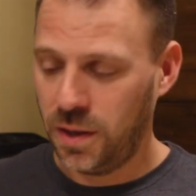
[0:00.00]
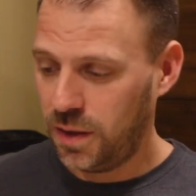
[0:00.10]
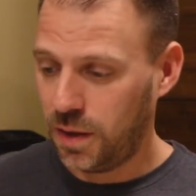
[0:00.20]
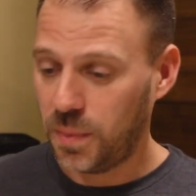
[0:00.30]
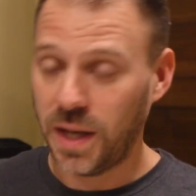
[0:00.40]

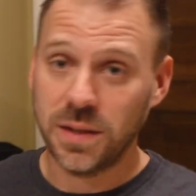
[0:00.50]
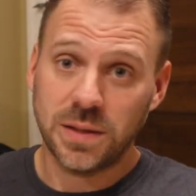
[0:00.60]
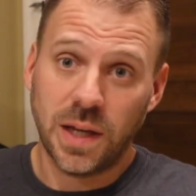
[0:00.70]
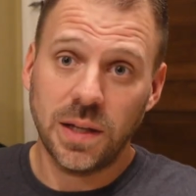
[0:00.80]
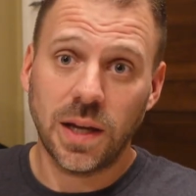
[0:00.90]
I
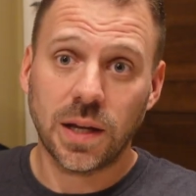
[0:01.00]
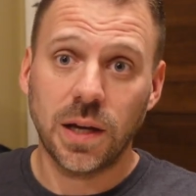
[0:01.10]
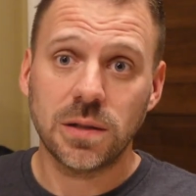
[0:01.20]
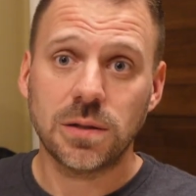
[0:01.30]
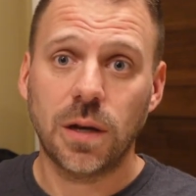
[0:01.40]
design that
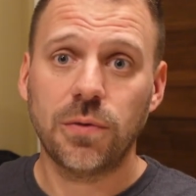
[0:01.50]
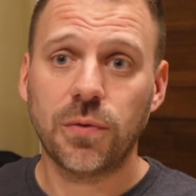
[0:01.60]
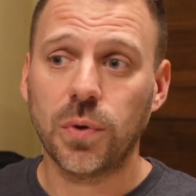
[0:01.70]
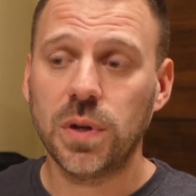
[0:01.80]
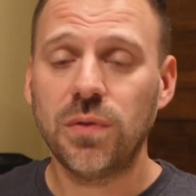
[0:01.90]
kind of stuff
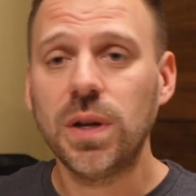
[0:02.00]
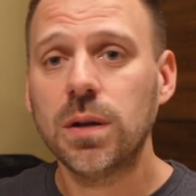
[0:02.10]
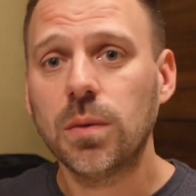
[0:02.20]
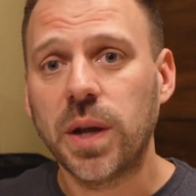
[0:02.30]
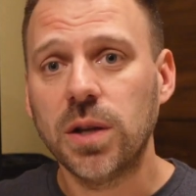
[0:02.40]
for a living,
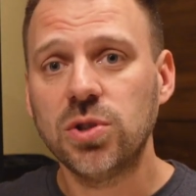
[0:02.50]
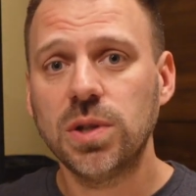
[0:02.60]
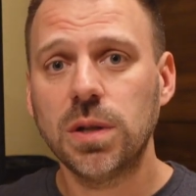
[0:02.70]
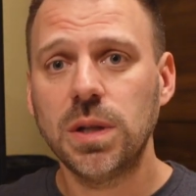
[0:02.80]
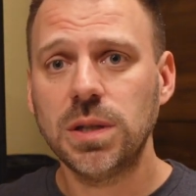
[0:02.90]
or my
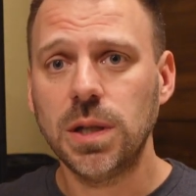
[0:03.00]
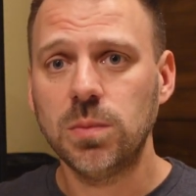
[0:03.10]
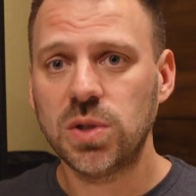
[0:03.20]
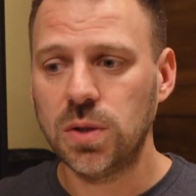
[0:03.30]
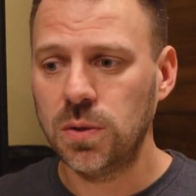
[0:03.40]
engineering
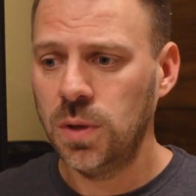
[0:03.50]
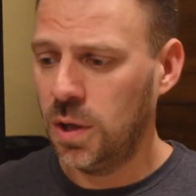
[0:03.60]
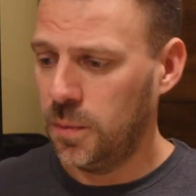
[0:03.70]
teams do,